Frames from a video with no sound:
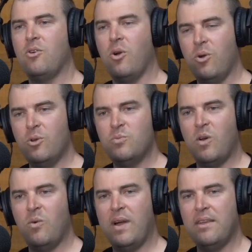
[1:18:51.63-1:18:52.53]
cruise
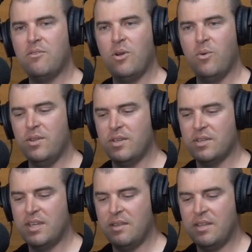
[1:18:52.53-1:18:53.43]
my way through and
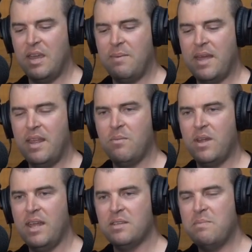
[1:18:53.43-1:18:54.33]
just keep hitting
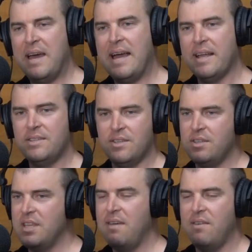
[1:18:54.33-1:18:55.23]
my next markers
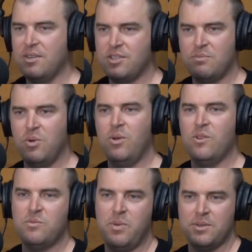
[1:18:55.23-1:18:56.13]
and just have it as
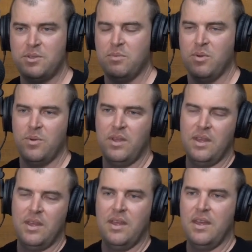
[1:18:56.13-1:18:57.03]
smooth as possible.
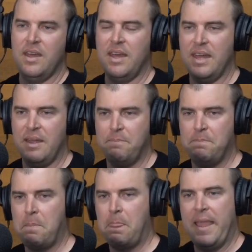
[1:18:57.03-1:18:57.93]

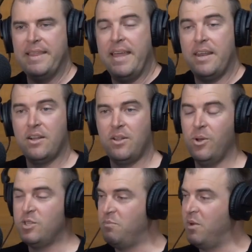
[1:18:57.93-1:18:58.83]
And that
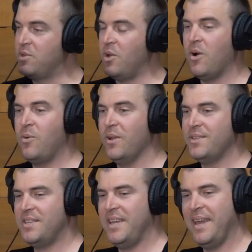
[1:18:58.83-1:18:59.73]
includes if my dog
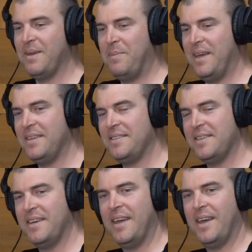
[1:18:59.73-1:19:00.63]
wants to take a
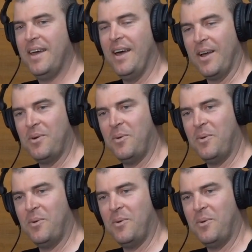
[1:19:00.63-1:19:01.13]
piss, I